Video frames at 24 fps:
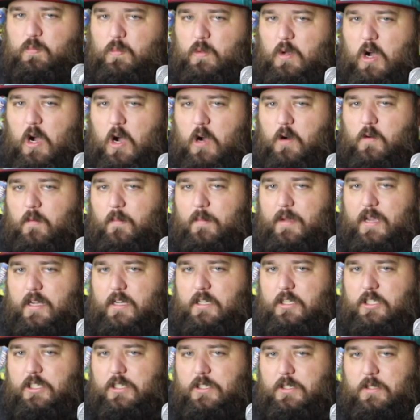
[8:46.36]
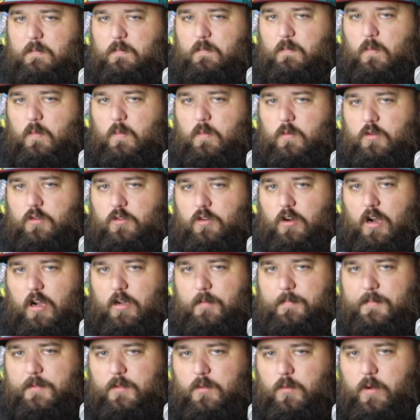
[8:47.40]
Aquaman just
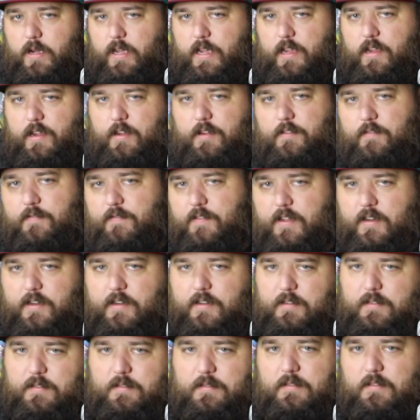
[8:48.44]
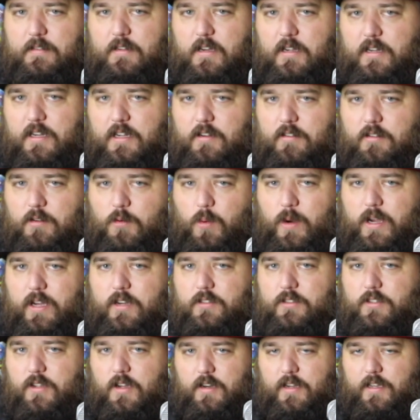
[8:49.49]
drops a wave and a killer
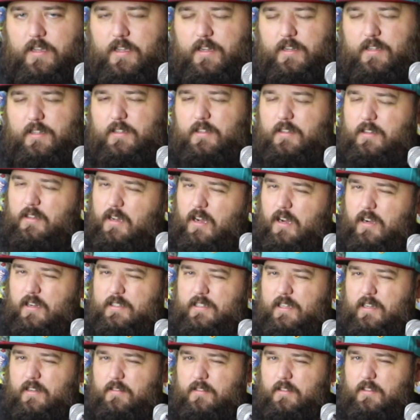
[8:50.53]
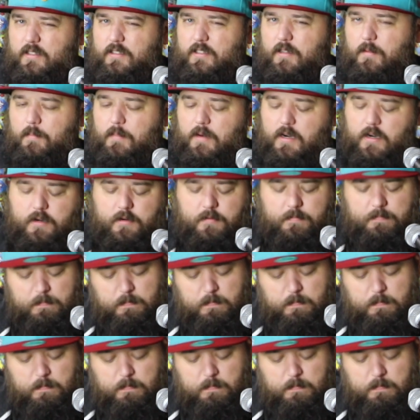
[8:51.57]
whale's on it and knocks out the Submariner?